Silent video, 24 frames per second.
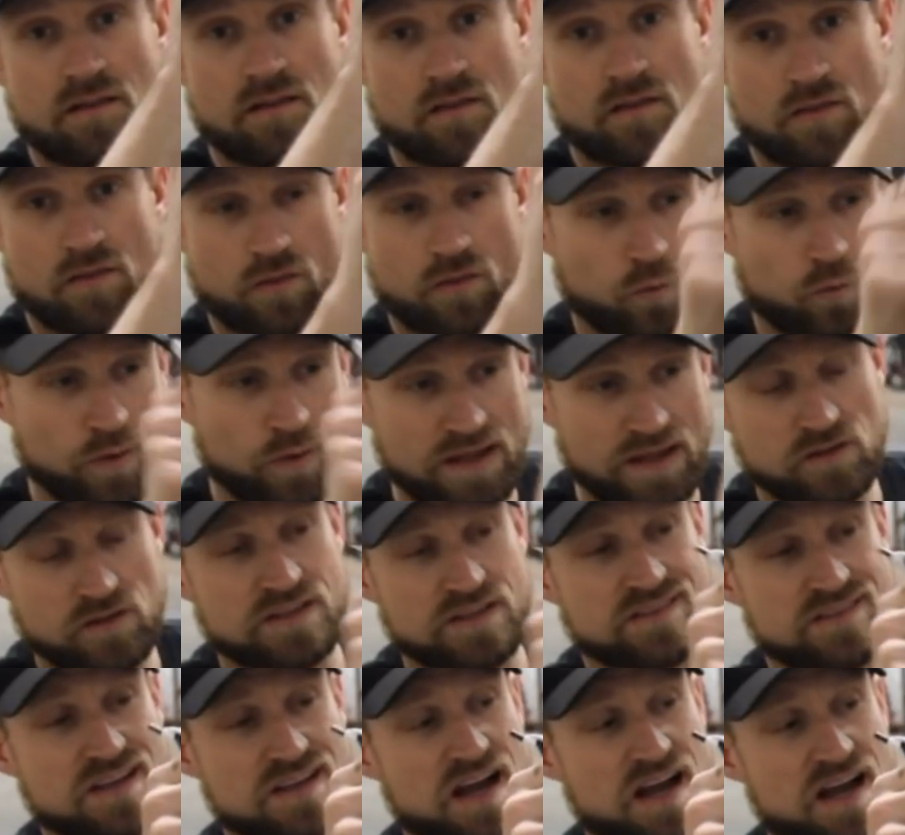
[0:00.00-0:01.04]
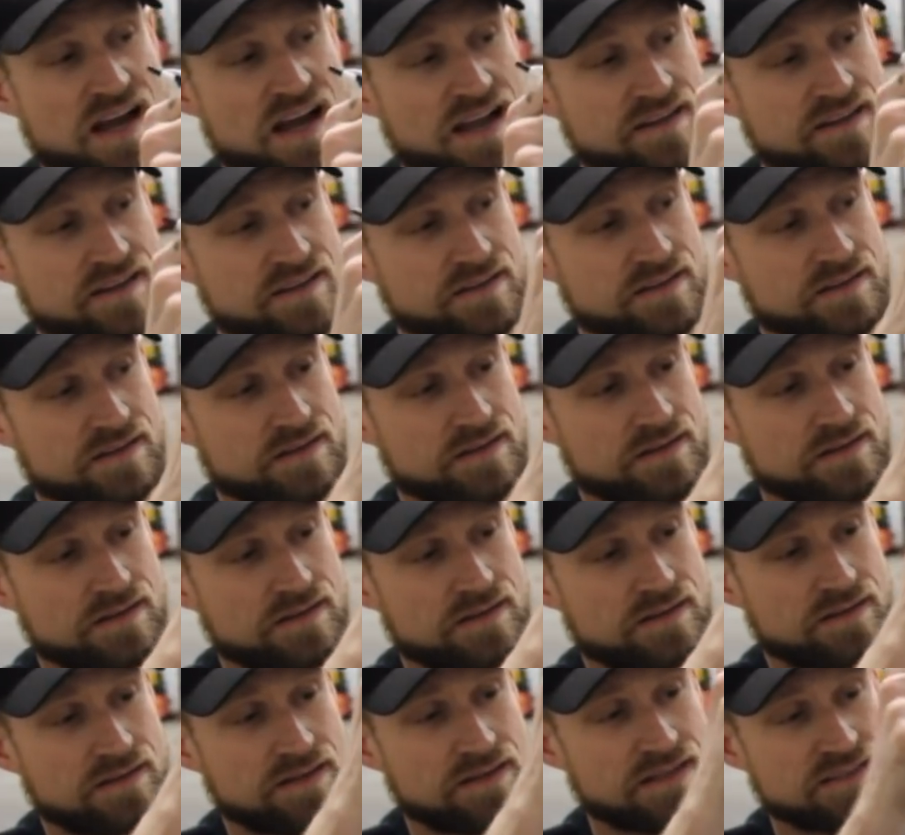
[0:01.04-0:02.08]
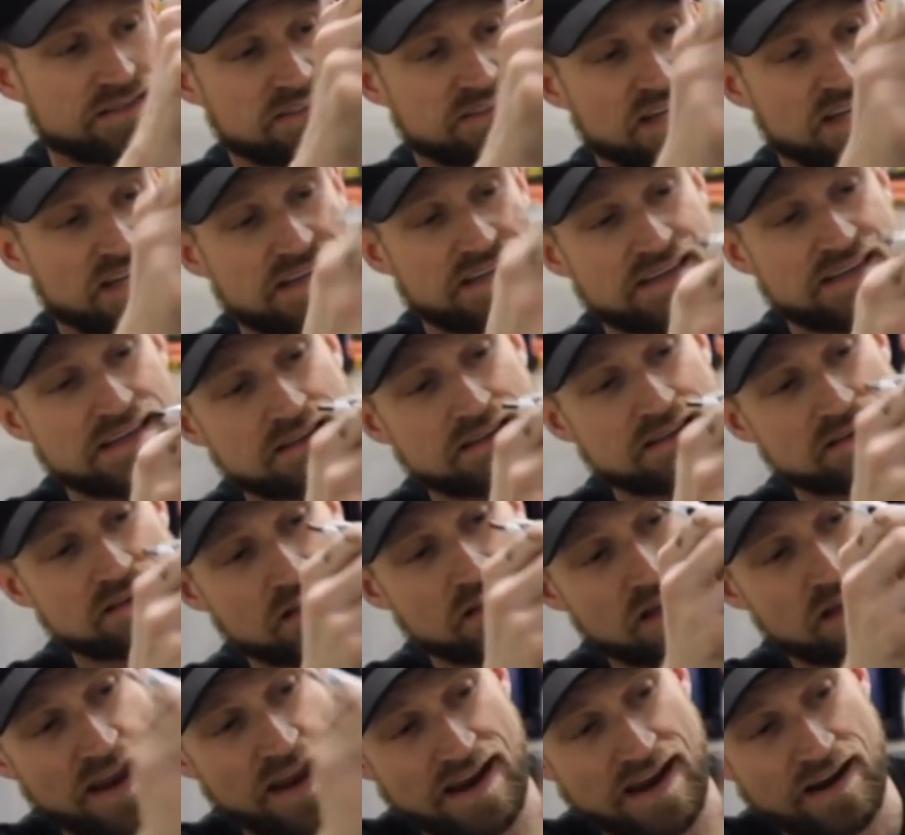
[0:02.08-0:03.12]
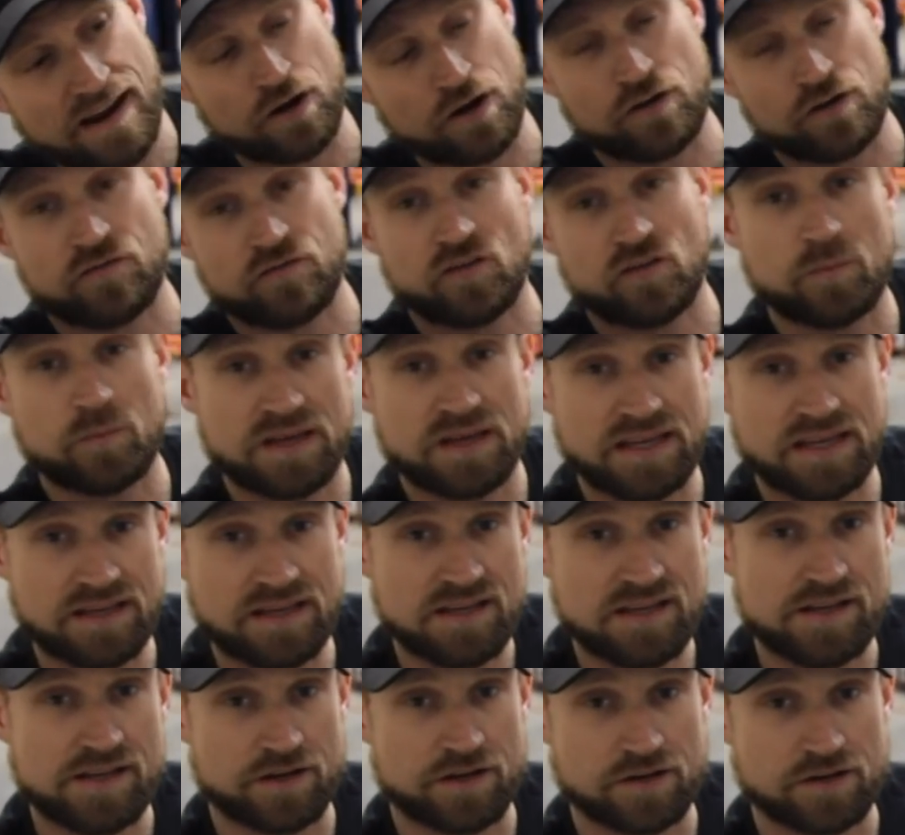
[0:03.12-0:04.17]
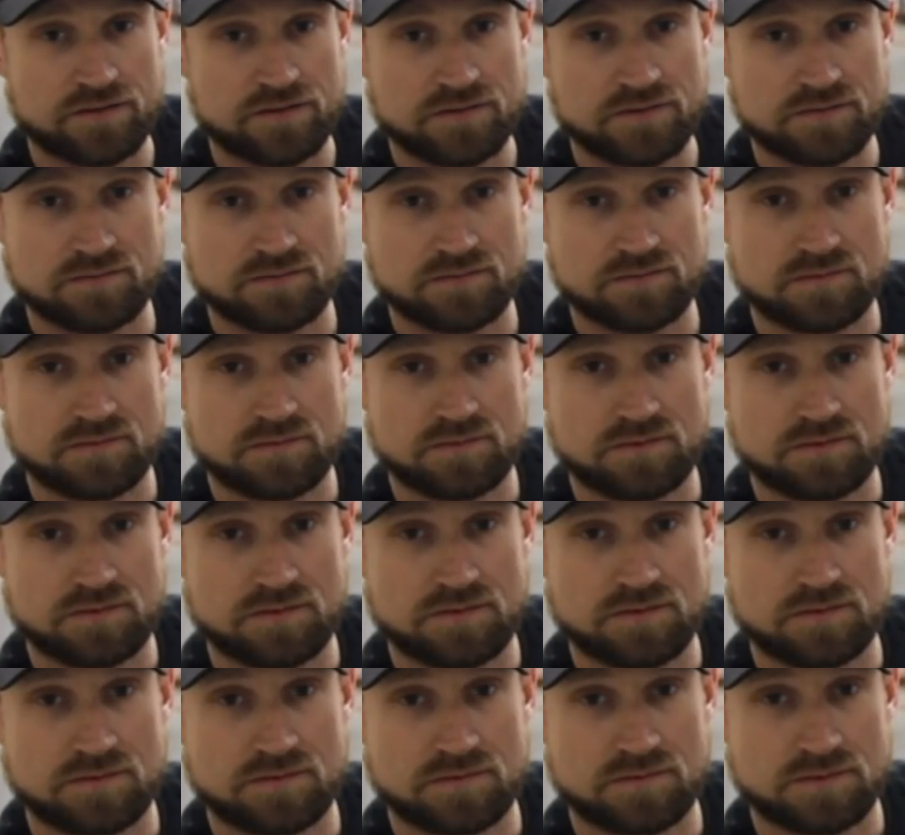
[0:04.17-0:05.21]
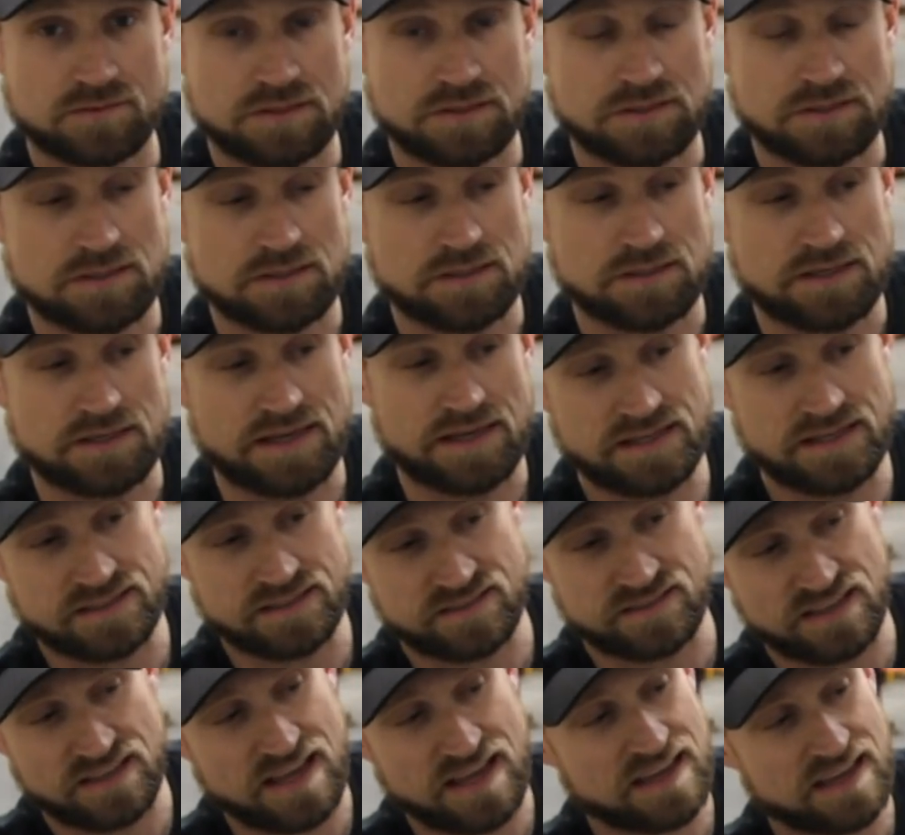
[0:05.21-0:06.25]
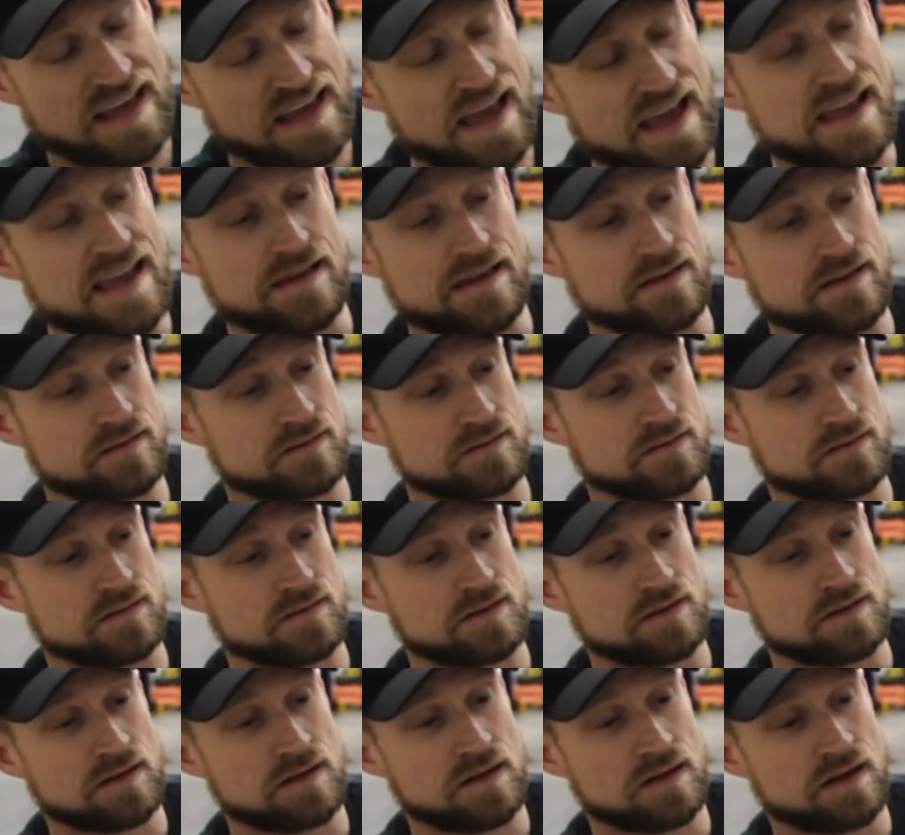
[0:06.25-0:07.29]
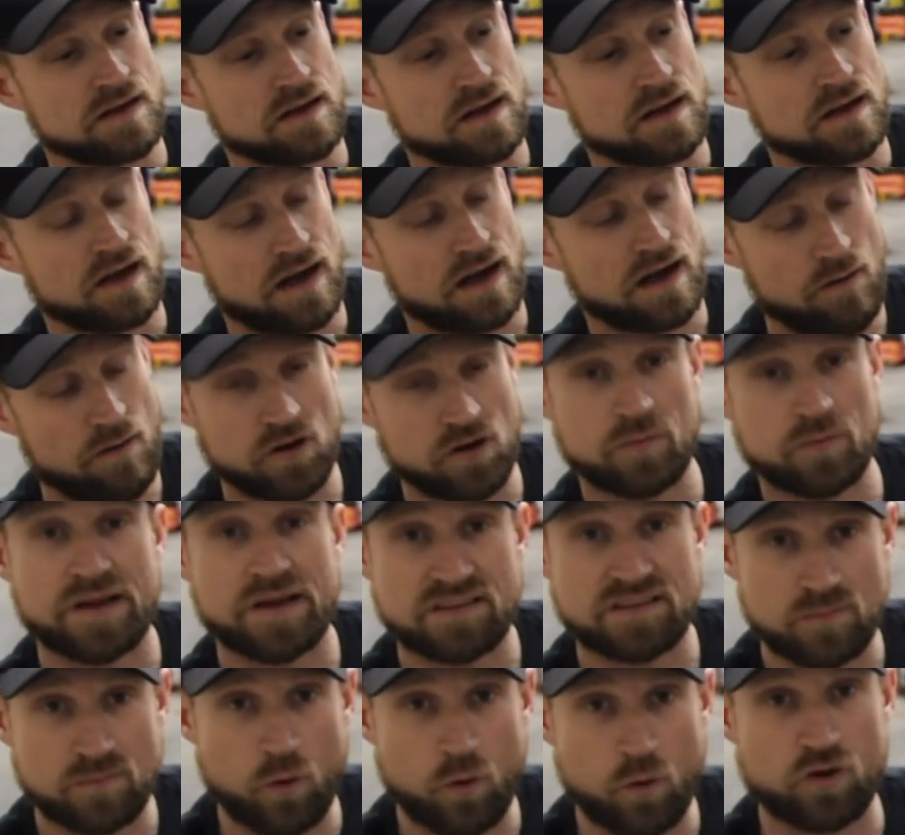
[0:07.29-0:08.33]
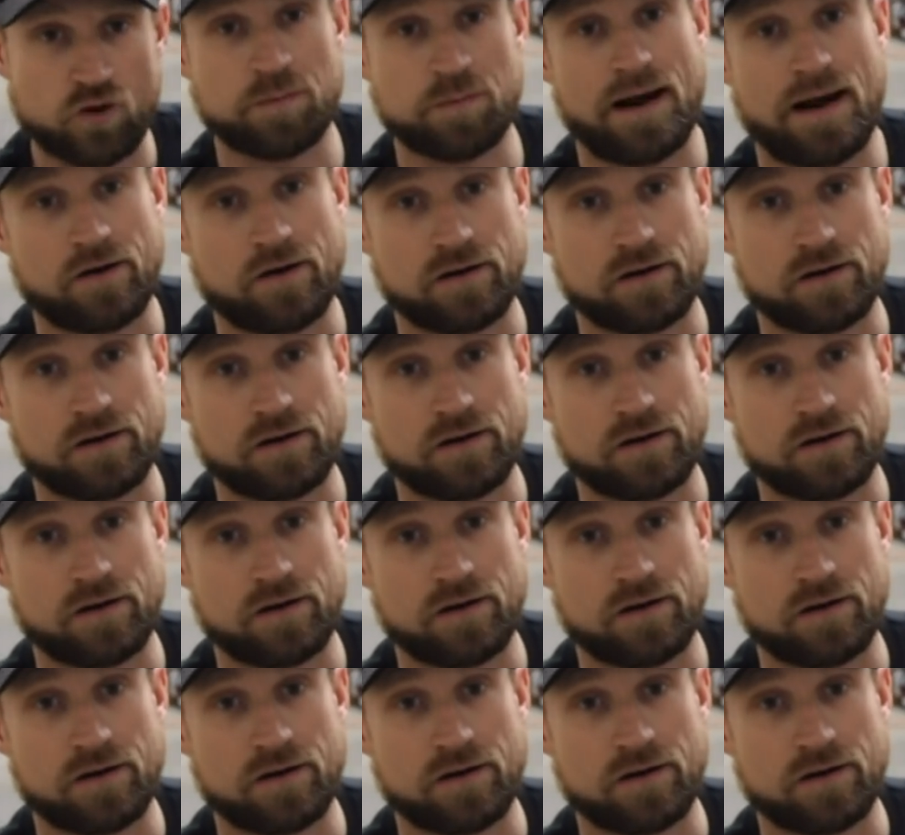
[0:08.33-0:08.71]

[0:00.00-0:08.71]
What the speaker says: the wheel inside, it's taking air from in here and it's saying, hey, I want to make some horsepower.